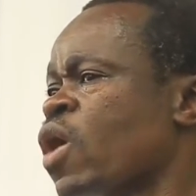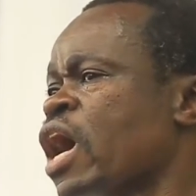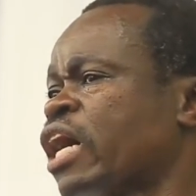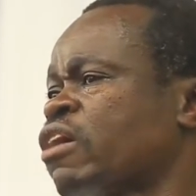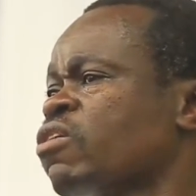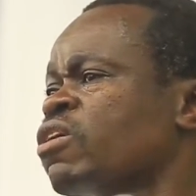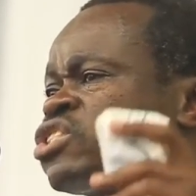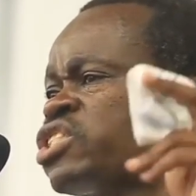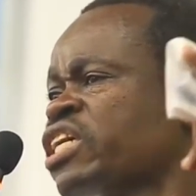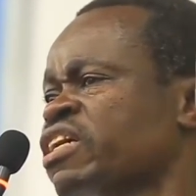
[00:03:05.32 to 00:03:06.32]
were
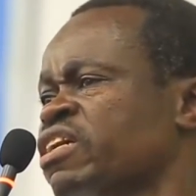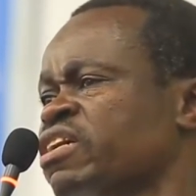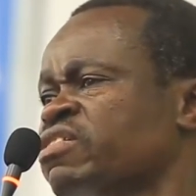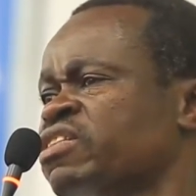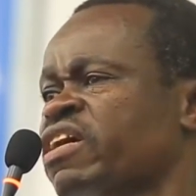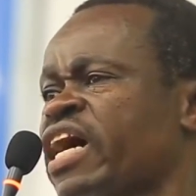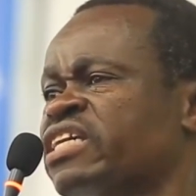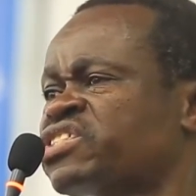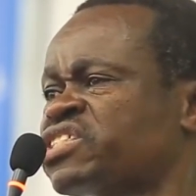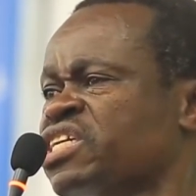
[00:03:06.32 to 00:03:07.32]
crossing the
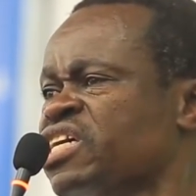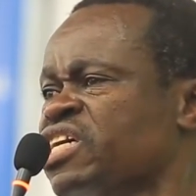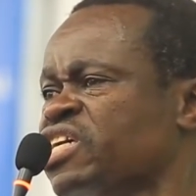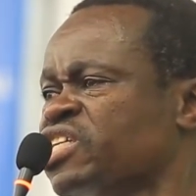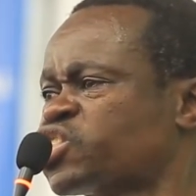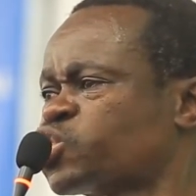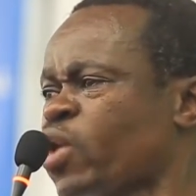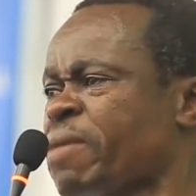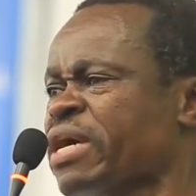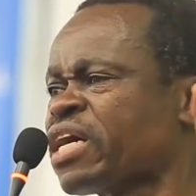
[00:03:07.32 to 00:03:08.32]
Red Sea,
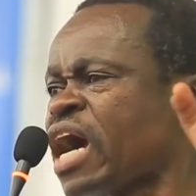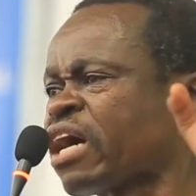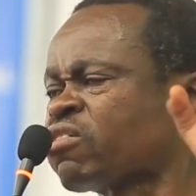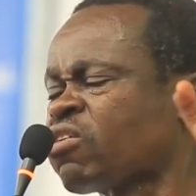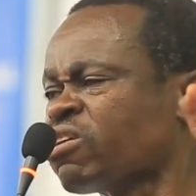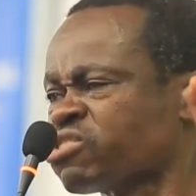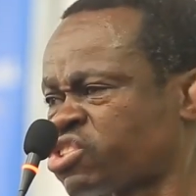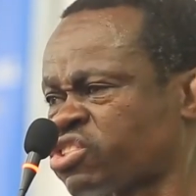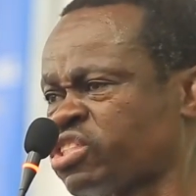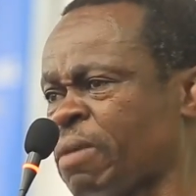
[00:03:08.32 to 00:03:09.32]
swimming
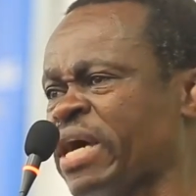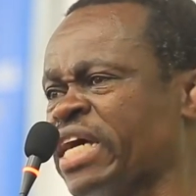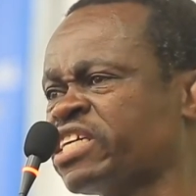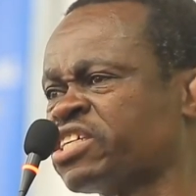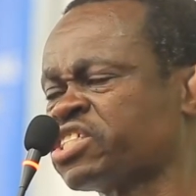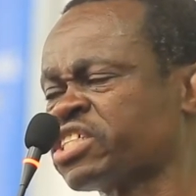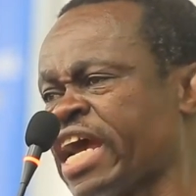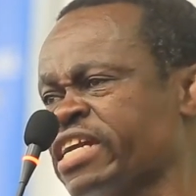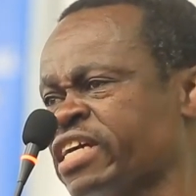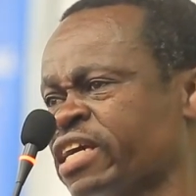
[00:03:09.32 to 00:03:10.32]
across the
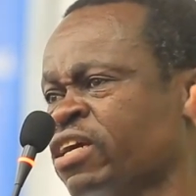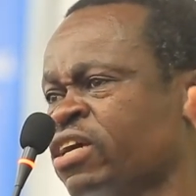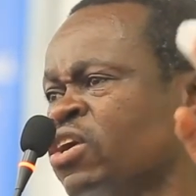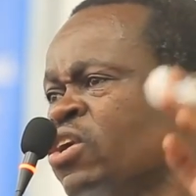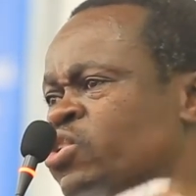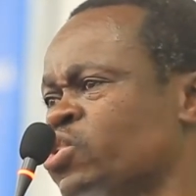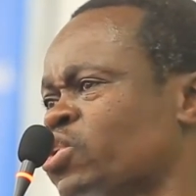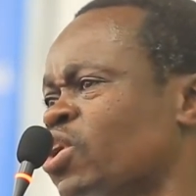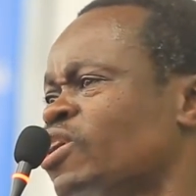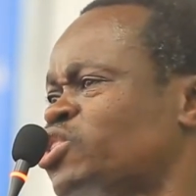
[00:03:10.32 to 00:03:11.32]
Mediterranean to
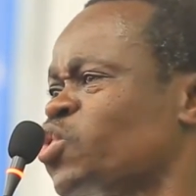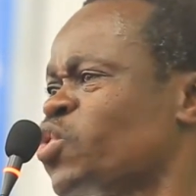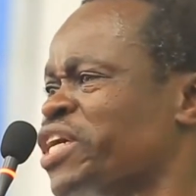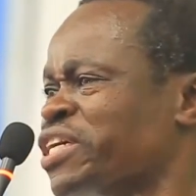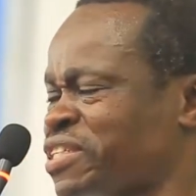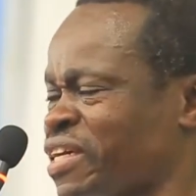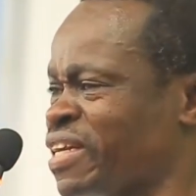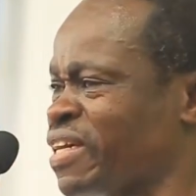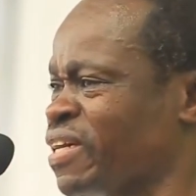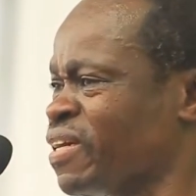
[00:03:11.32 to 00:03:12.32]
go to
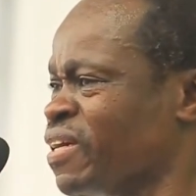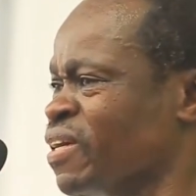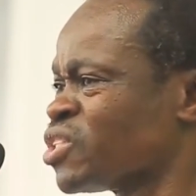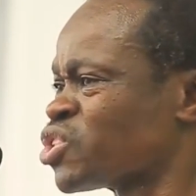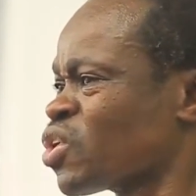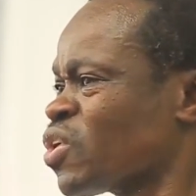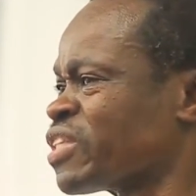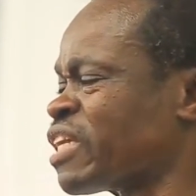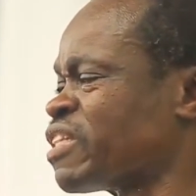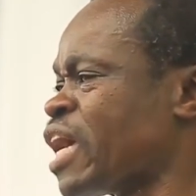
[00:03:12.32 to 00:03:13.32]
Italy so
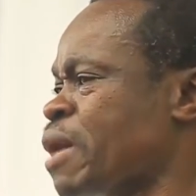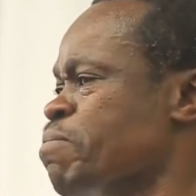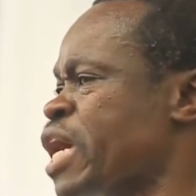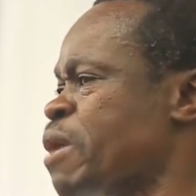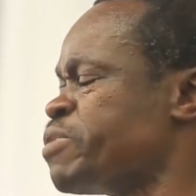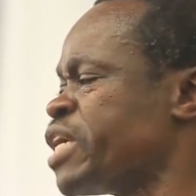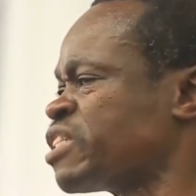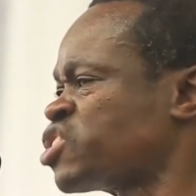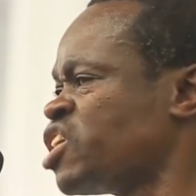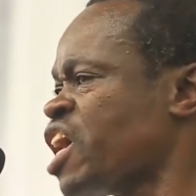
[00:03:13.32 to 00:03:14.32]
that they may be
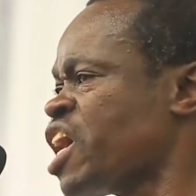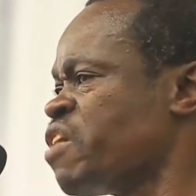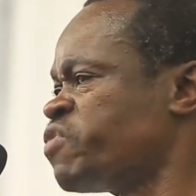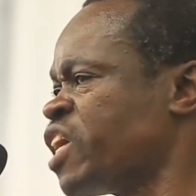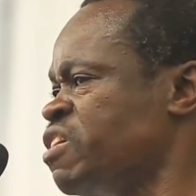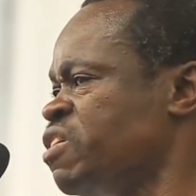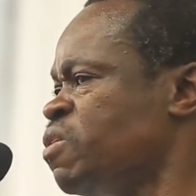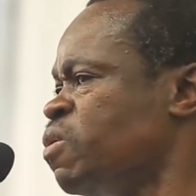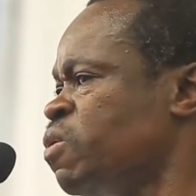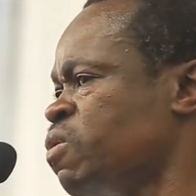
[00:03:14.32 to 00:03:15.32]
enslaved
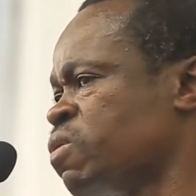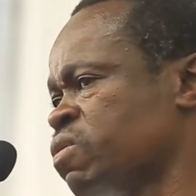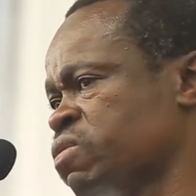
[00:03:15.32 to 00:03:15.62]
anew.